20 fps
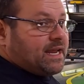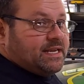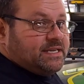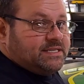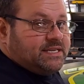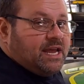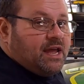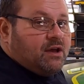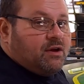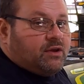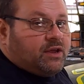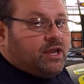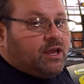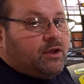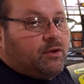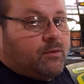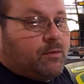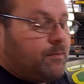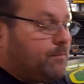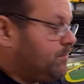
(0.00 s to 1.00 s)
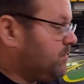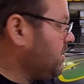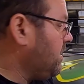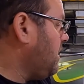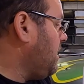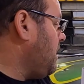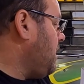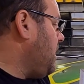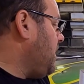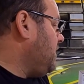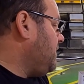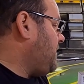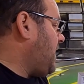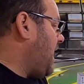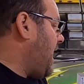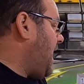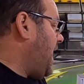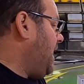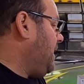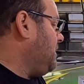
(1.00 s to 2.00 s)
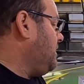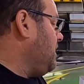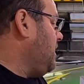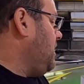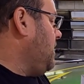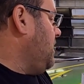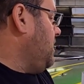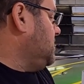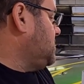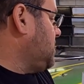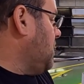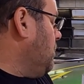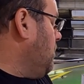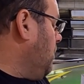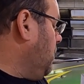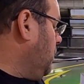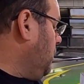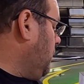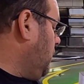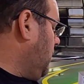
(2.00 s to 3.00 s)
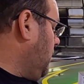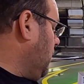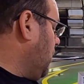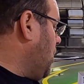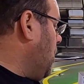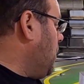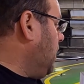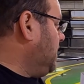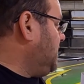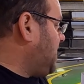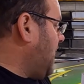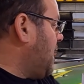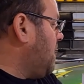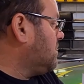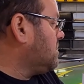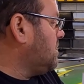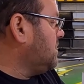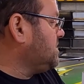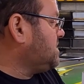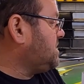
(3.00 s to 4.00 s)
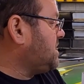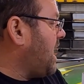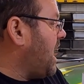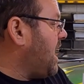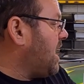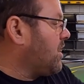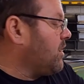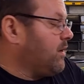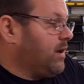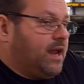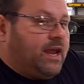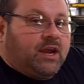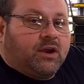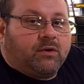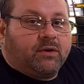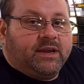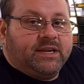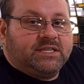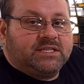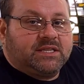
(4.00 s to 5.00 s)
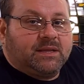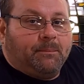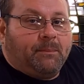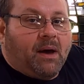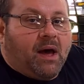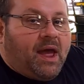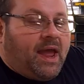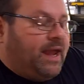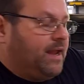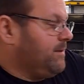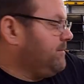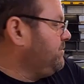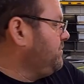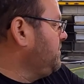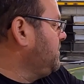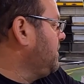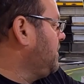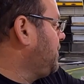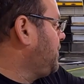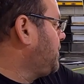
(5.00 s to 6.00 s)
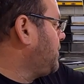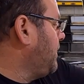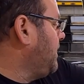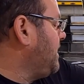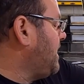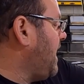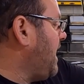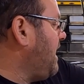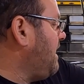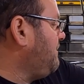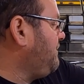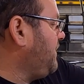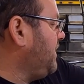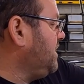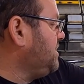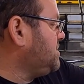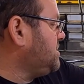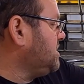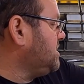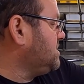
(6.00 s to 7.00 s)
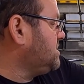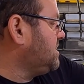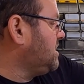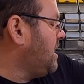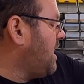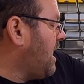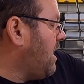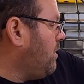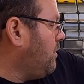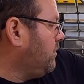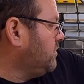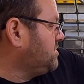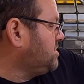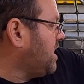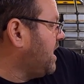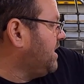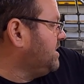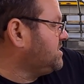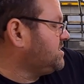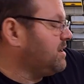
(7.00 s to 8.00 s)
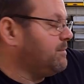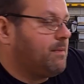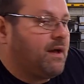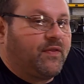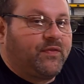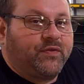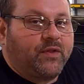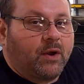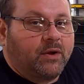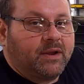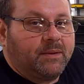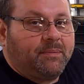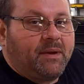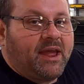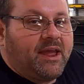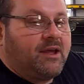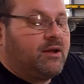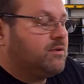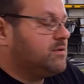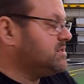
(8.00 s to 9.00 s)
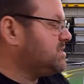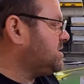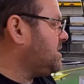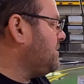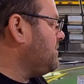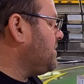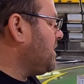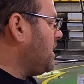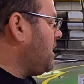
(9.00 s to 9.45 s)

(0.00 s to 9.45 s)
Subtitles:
I can tell you that. So going down on stagger increased the bite 3.5 inches. I changed it by 30 pounds.